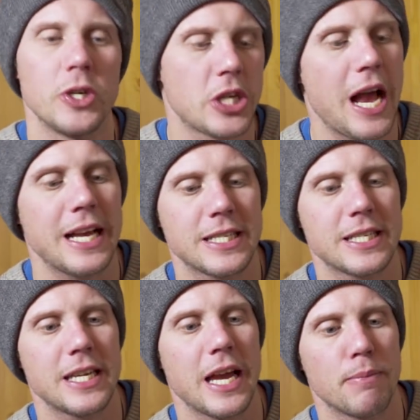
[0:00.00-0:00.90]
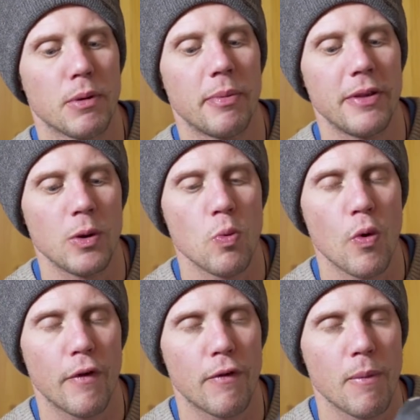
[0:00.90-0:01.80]
which has to take probably the
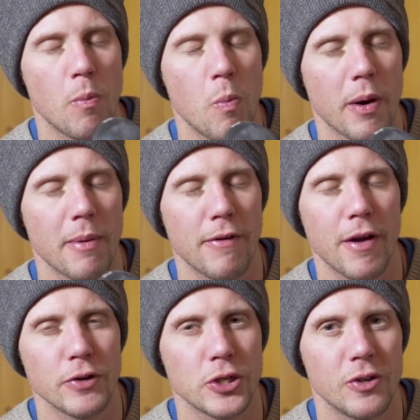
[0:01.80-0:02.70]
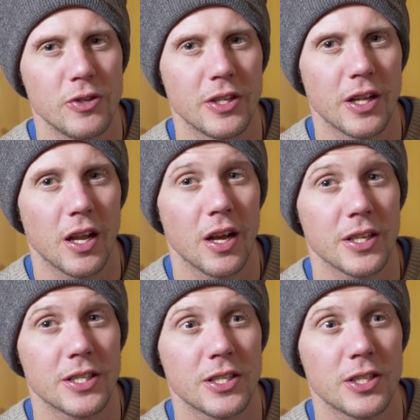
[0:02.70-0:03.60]
award for one of my favorite shoes in the
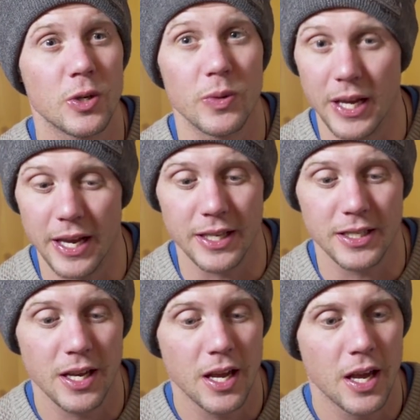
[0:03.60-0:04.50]
last 2 years,